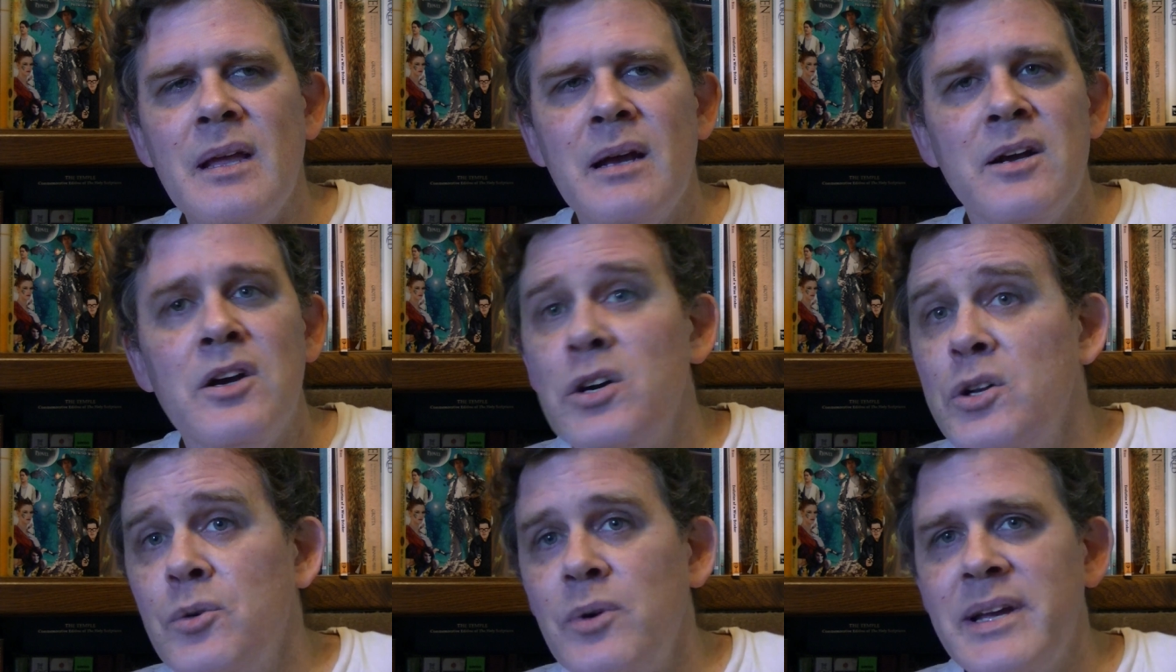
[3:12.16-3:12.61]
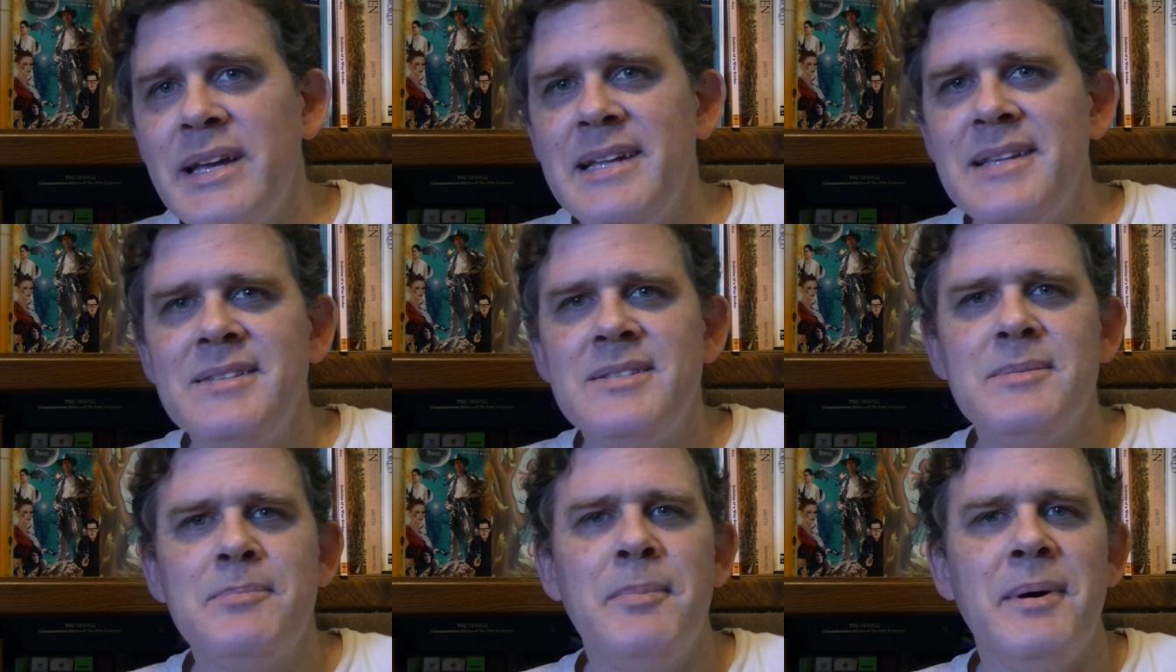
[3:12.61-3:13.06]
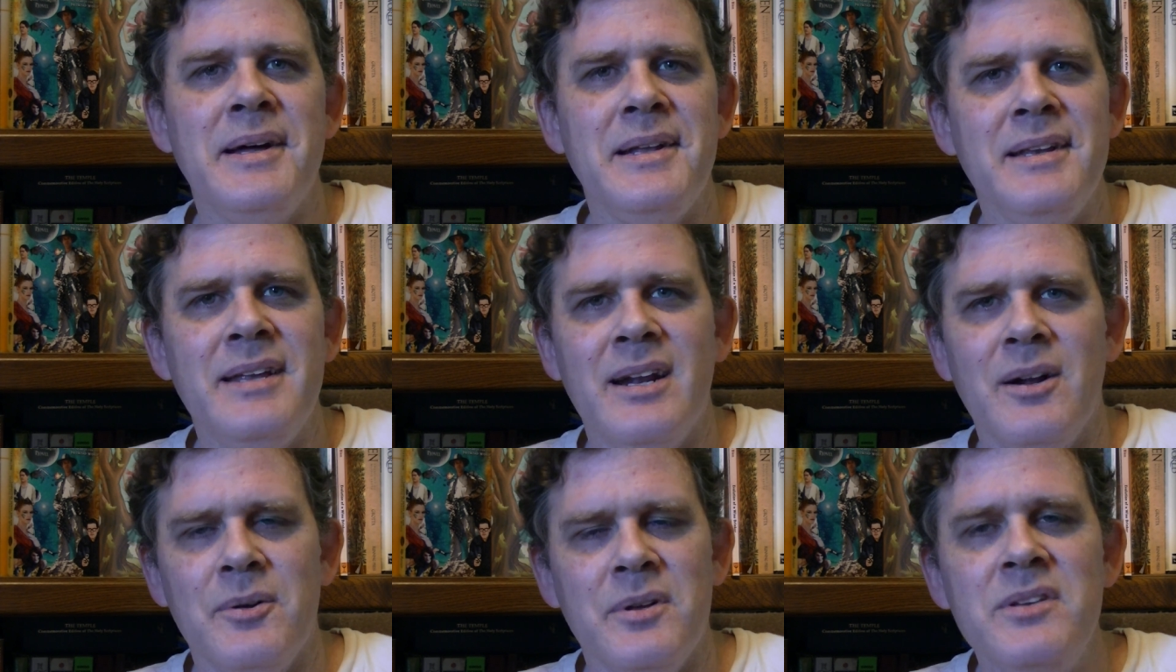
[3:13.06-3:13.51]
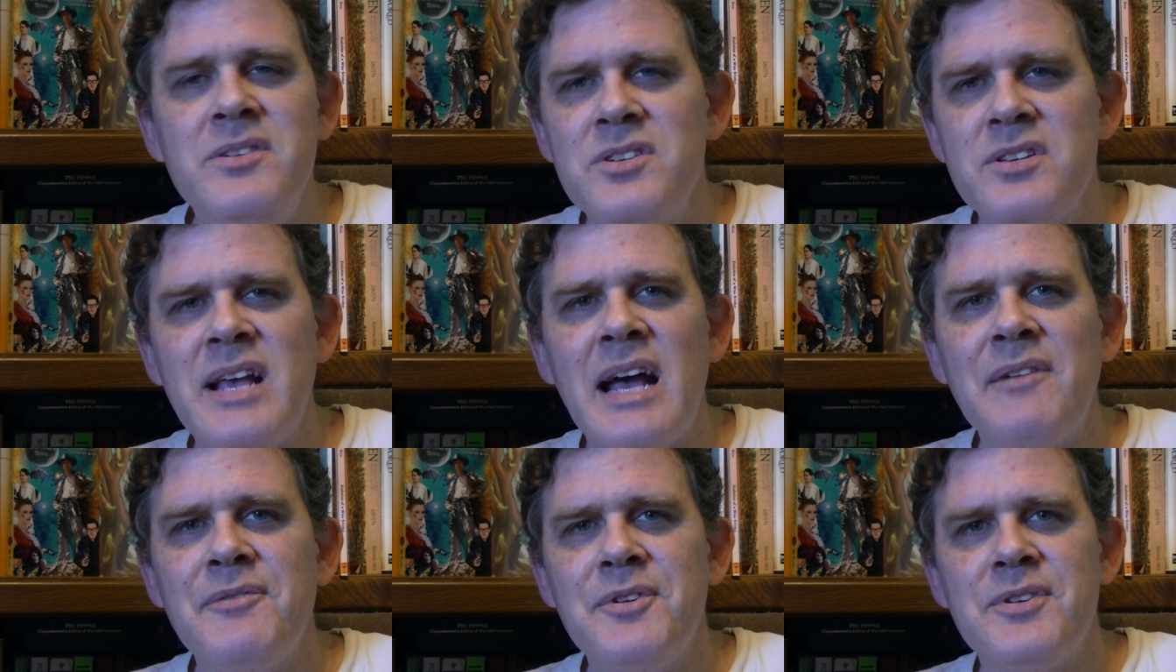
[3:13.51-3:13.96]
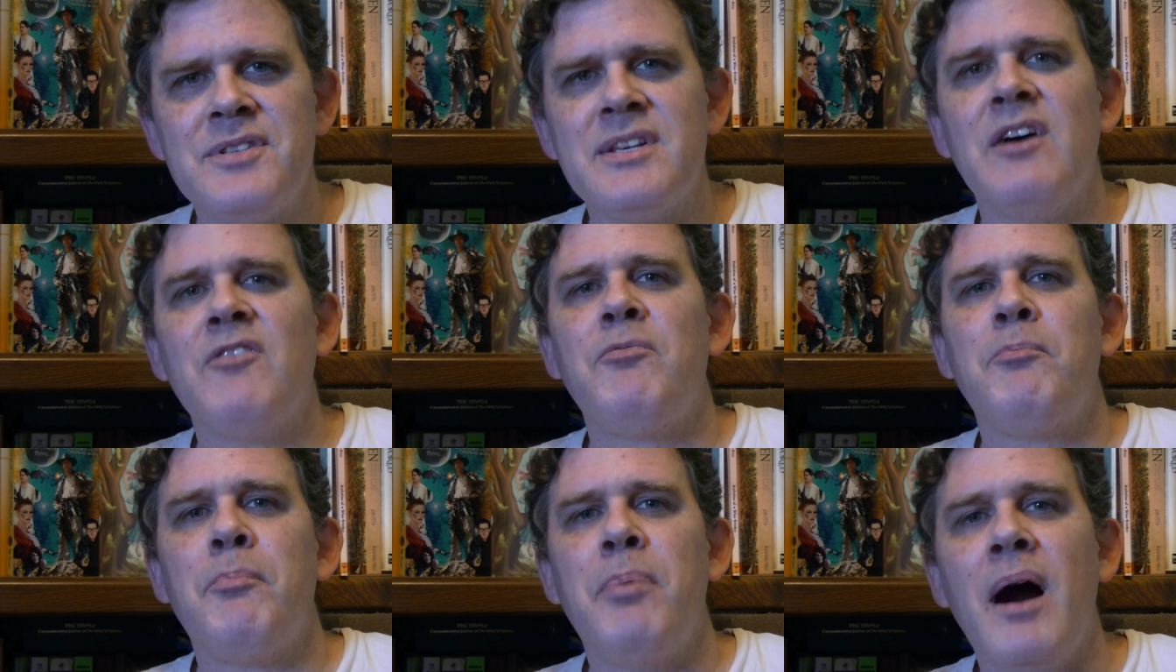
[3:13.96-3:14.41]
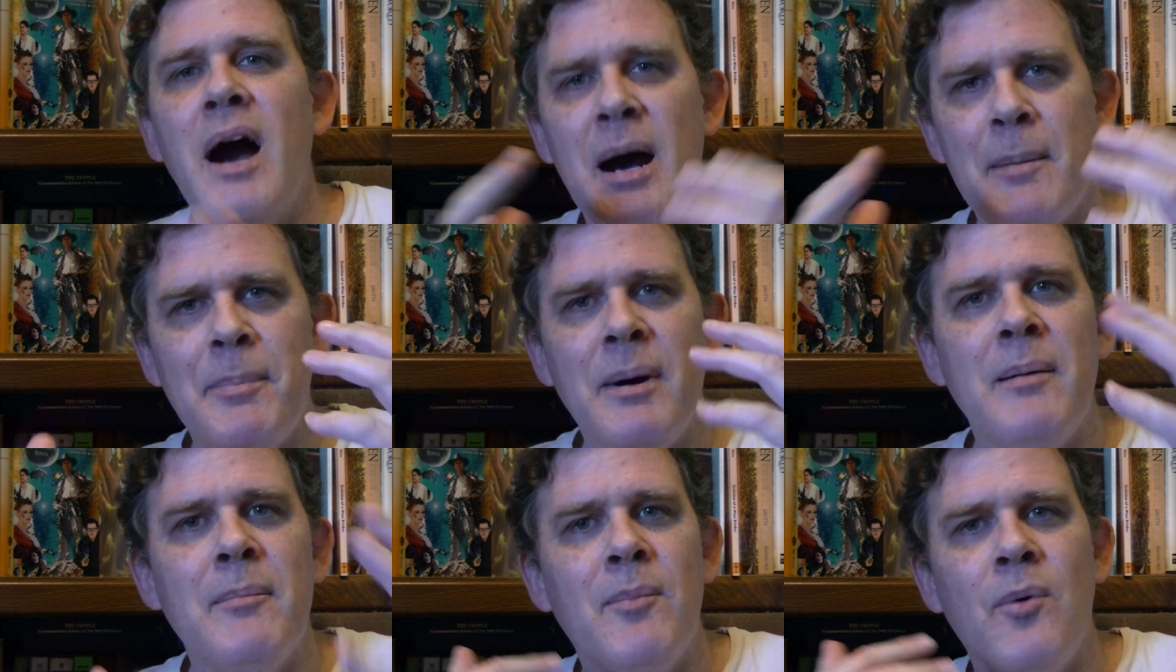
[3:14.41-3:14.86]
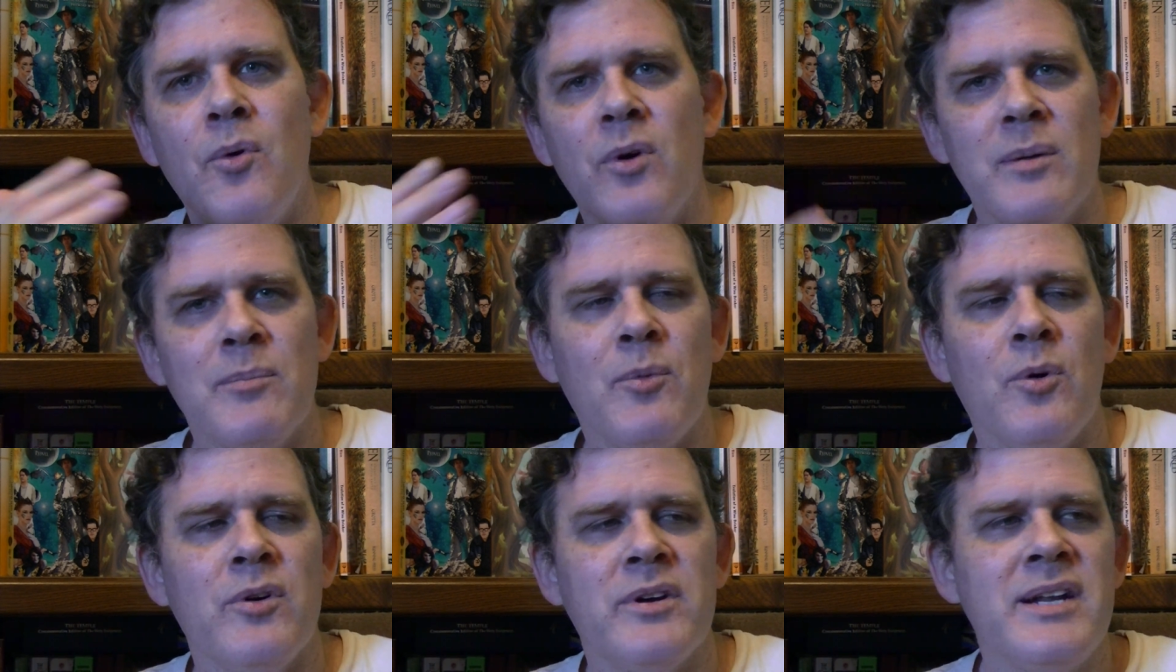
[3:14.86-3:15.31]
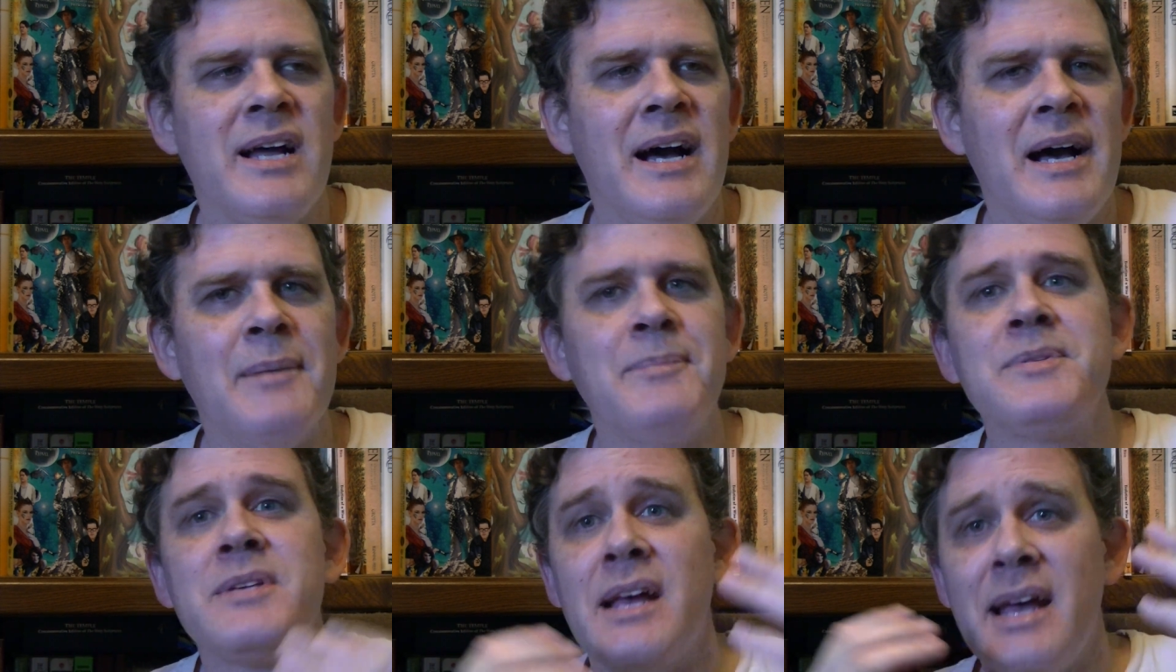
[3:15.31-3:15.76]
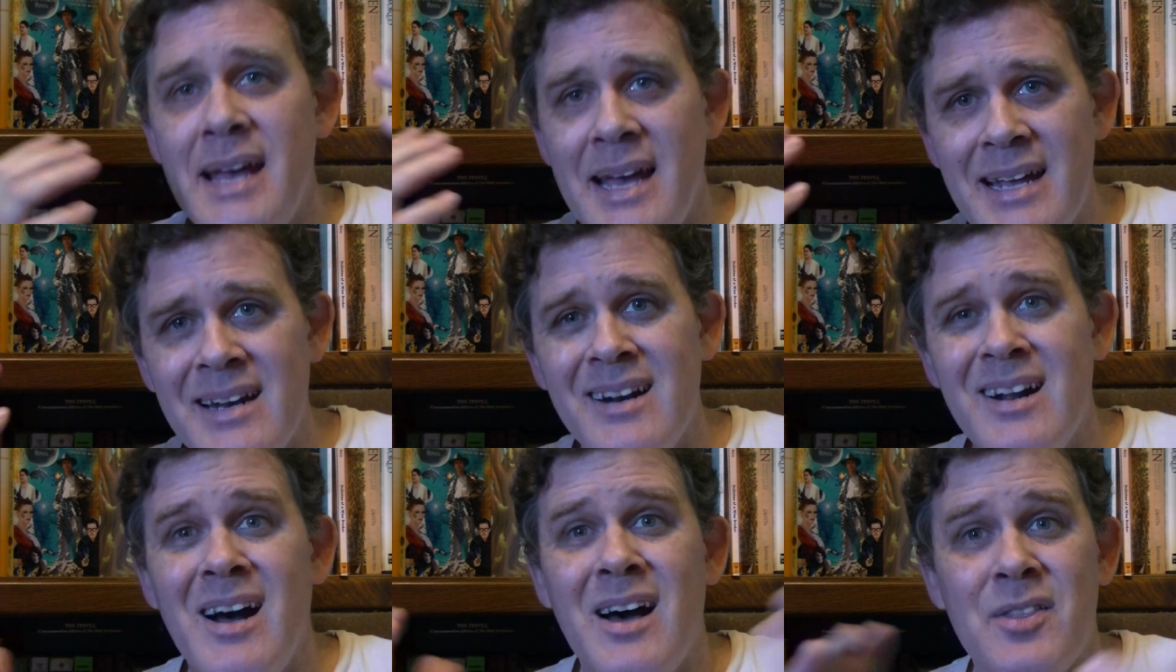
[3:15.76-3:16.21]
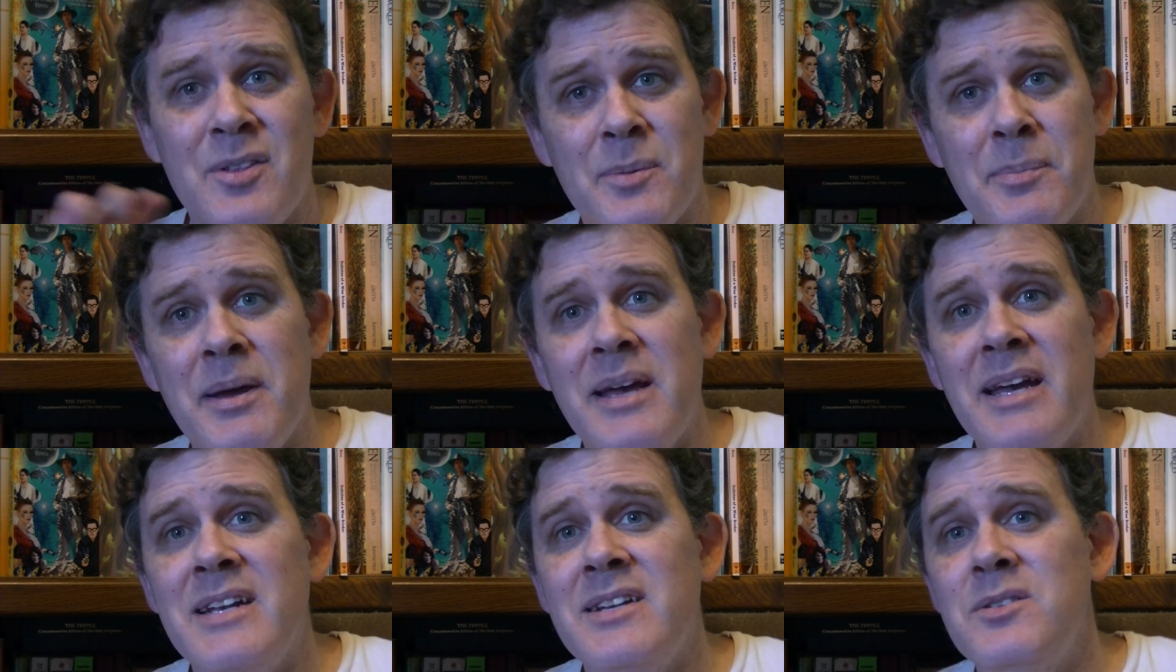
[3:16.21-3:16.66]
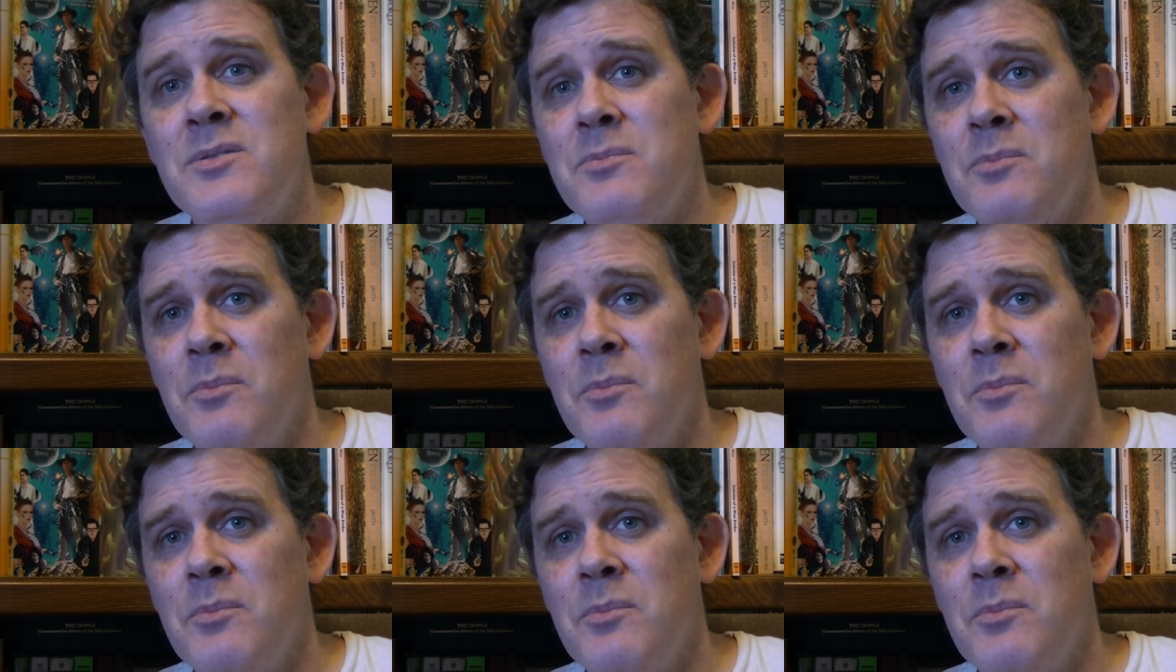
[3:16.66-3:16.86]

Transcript: Goodreads, but, you know, you just have yourself pop up more and more times and an author page